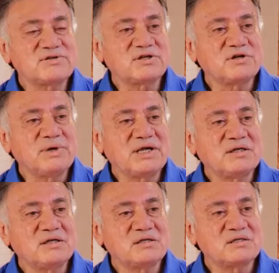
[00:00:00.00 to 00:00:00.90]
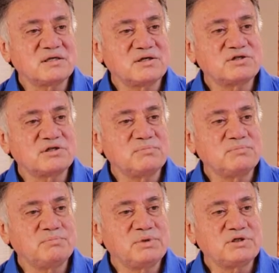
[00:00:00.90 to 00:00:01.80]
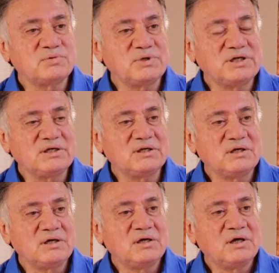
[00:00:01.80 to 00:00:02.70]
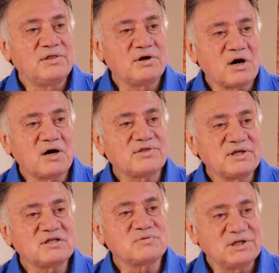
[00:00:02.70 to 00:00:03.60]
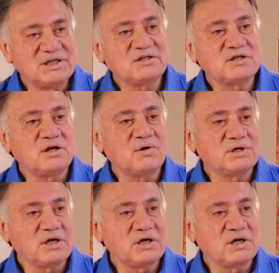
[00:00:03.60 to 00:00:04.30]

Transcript: like you're making a distinction between there are things we need to know and